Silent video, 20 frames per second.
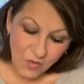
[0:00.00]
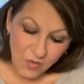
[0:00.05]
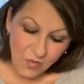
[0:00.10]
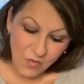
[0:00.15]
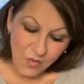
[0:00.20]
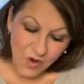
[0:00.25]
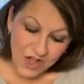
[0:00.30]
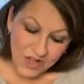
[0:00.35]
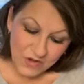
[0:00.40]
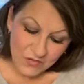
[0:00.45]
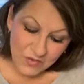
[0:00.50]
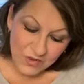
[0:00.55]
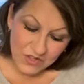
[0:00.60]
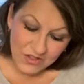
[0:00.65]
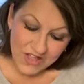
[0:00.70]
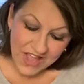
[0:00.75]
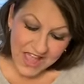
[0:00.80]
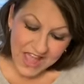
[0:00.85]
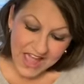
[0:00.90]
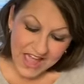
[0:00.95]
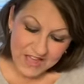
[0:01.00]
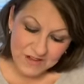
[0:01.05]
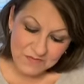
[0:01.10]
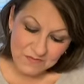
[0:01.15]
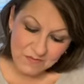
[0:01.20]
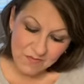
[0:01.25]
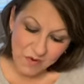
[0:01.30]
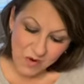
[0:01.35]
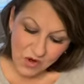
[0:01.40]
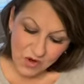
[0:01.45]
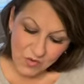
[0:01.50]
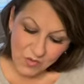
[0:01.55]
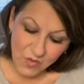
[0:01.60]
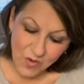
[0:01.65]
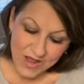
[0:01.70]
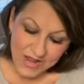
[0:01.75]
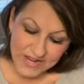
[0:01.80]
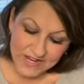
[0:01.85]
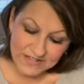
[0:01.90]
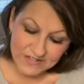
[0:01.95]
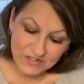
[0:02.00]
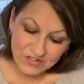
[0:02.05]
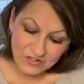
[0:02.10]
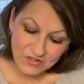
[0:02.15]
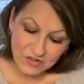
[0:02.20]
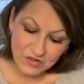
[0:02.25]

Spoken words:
What will add more weight